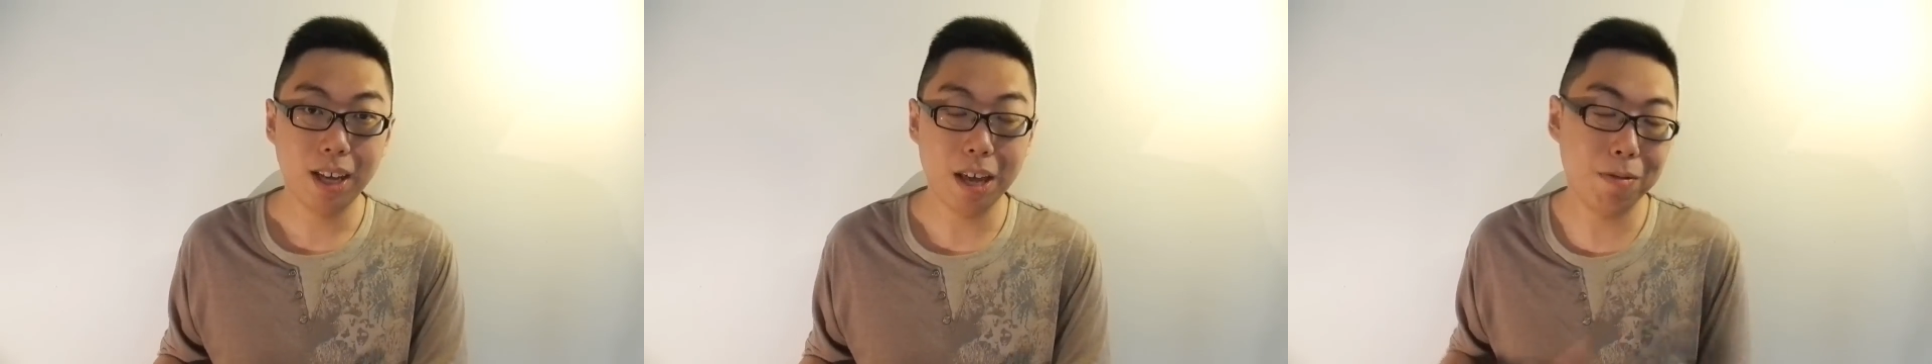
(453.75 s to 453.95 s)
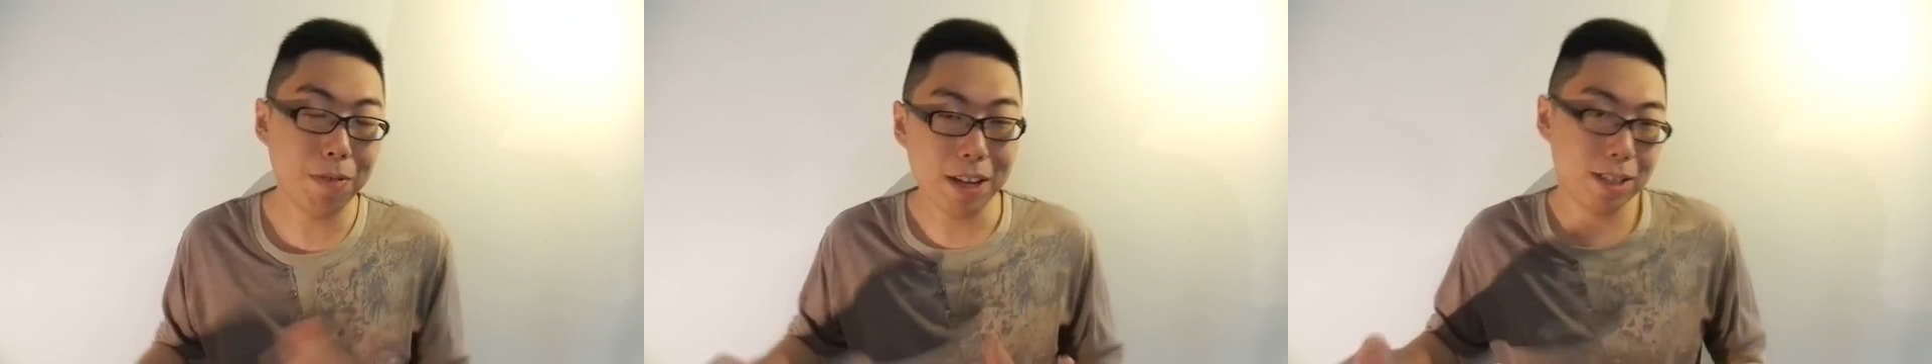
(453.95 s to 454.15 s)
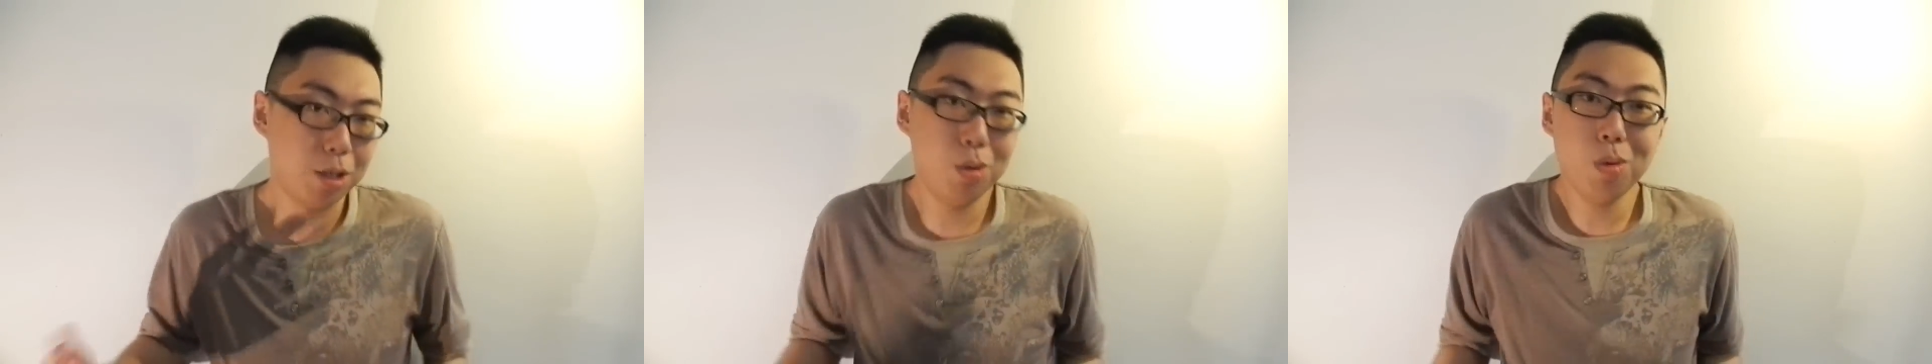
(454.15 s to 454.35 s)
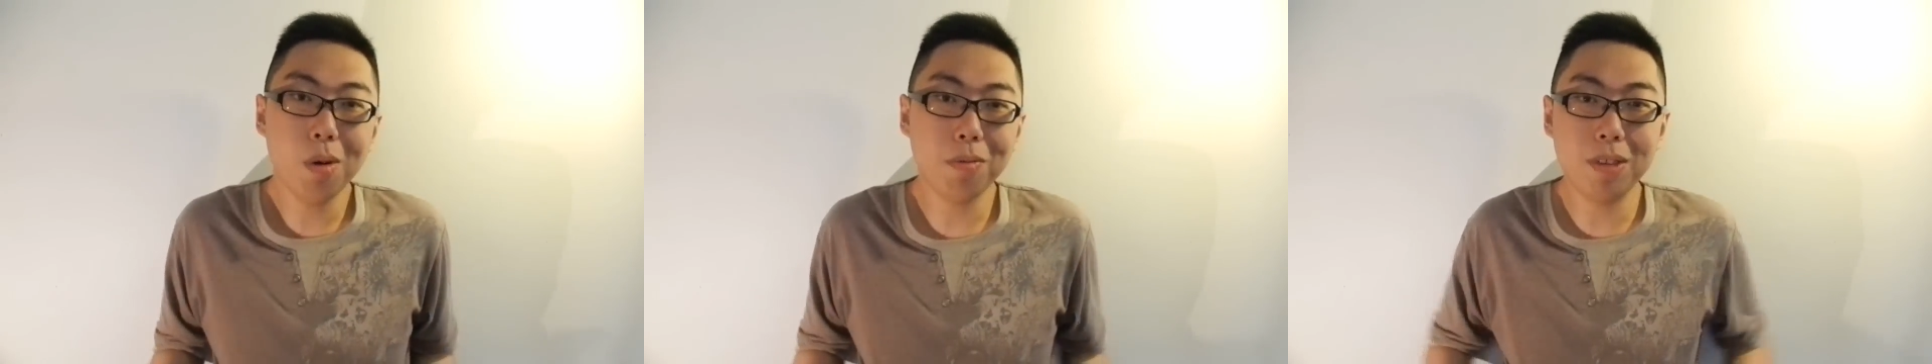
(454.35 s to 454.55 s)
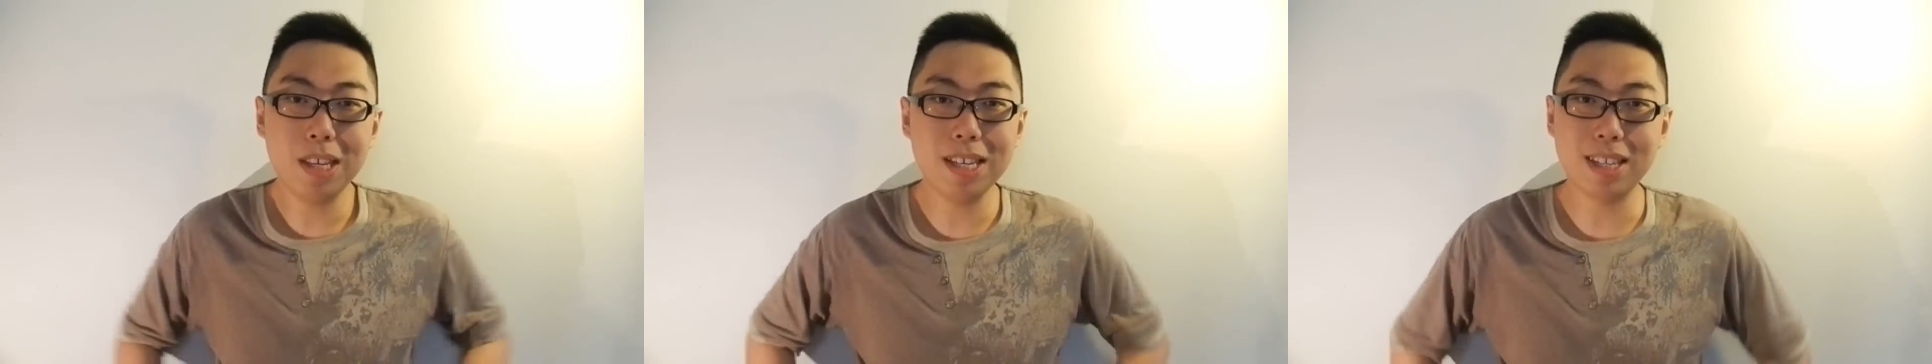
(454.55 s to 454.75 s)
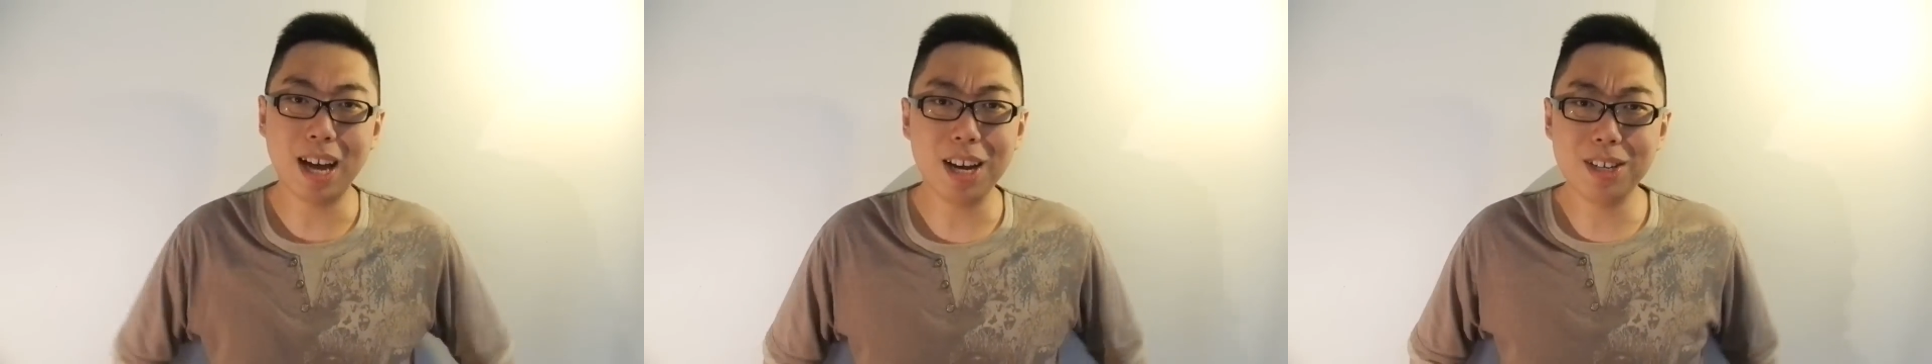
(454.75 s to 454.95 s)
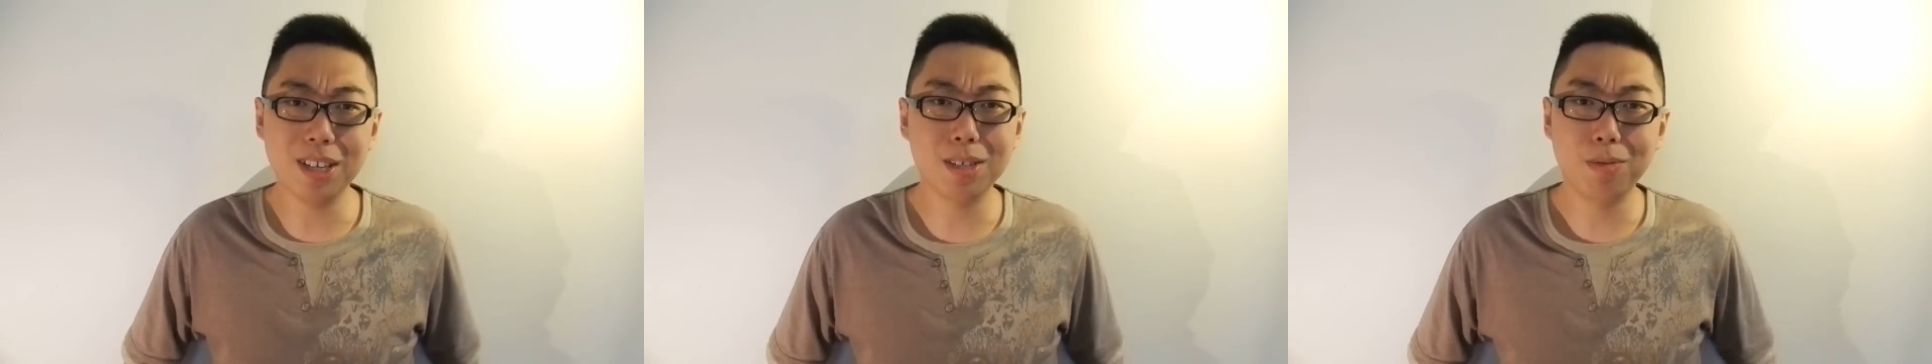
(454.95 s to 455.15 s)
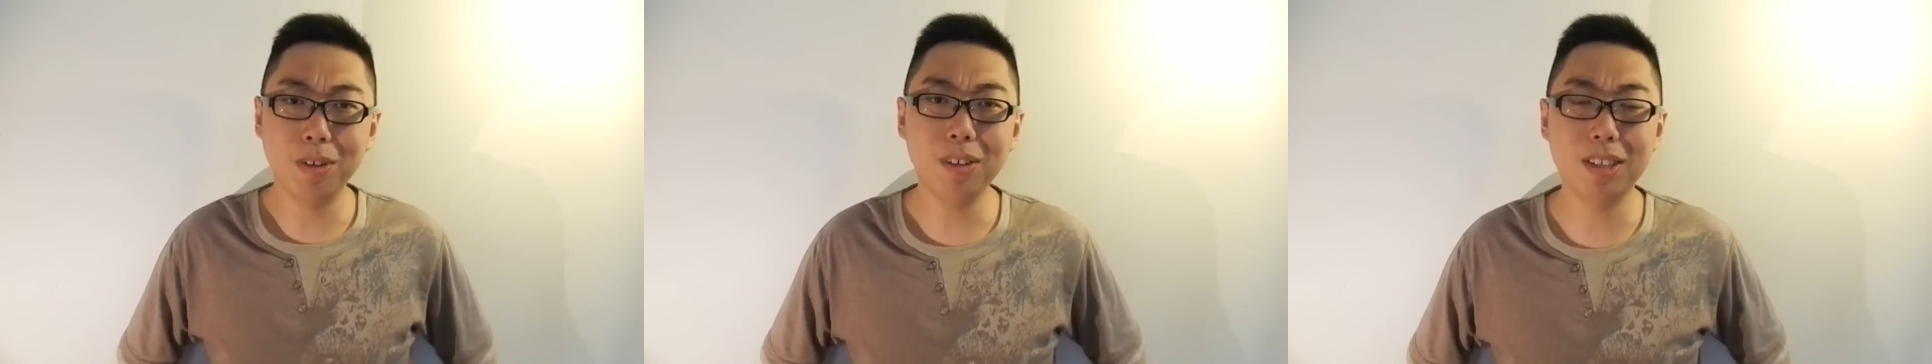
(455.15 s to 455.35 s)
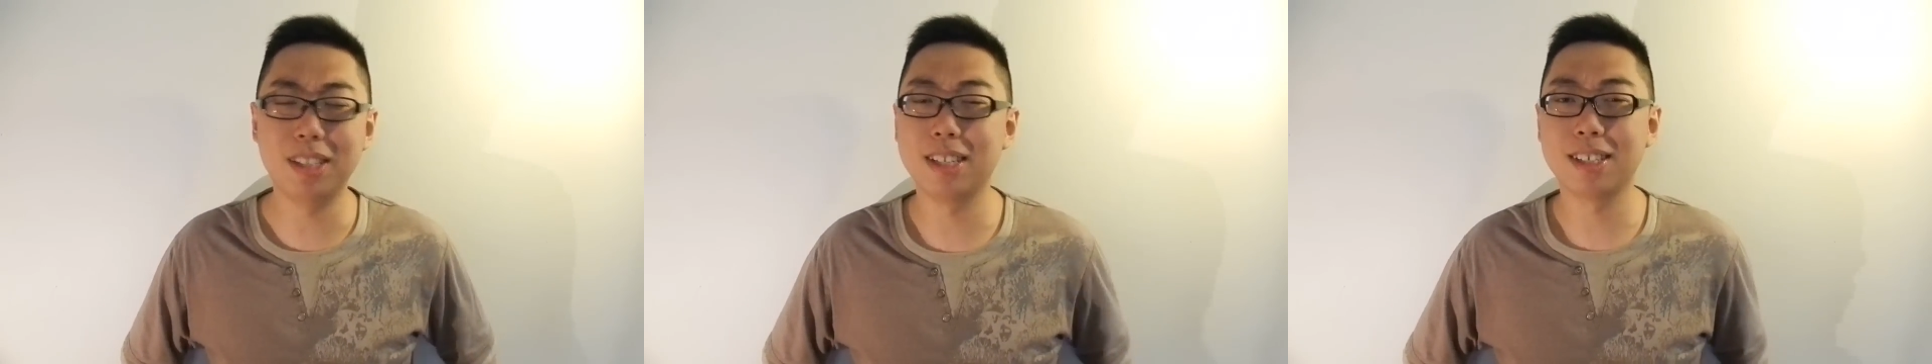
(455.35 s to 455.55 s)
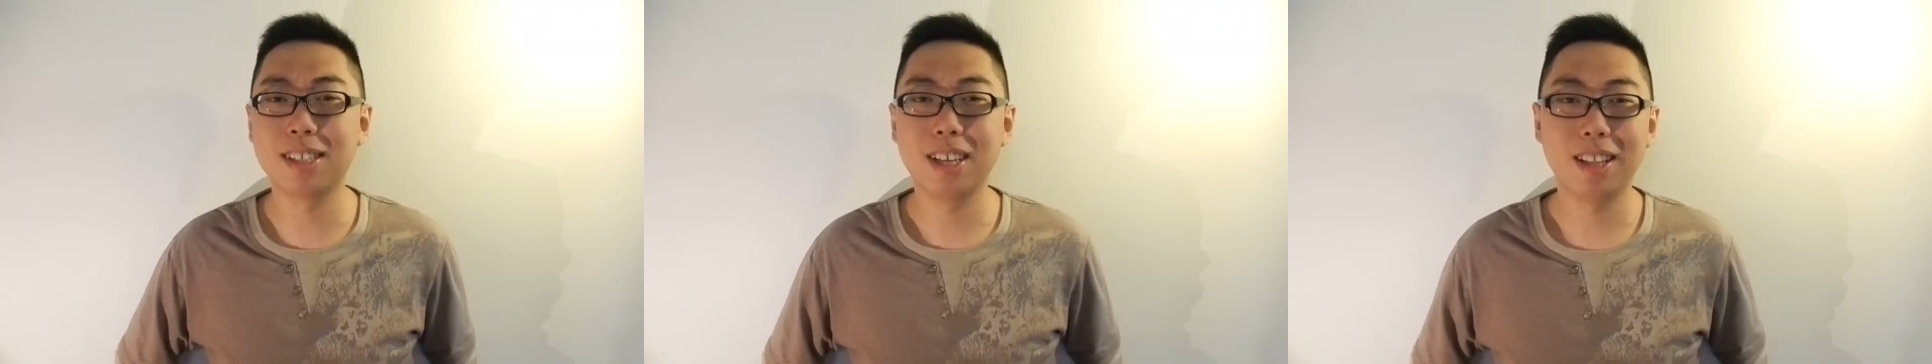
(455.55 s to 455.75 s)
In fact, two of these are just
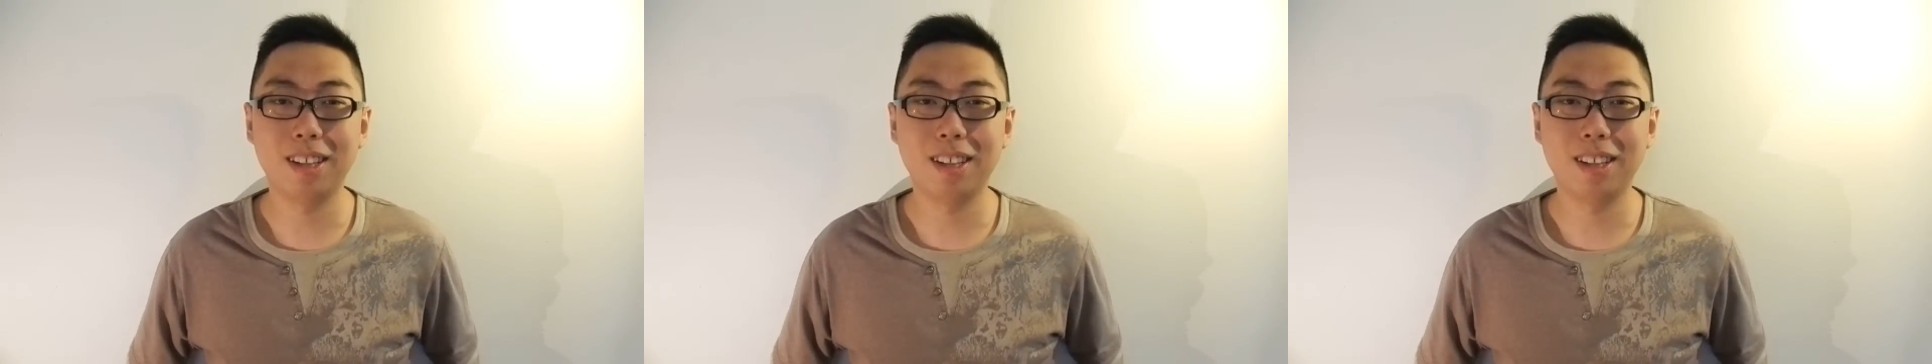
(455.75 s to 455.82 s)
filters.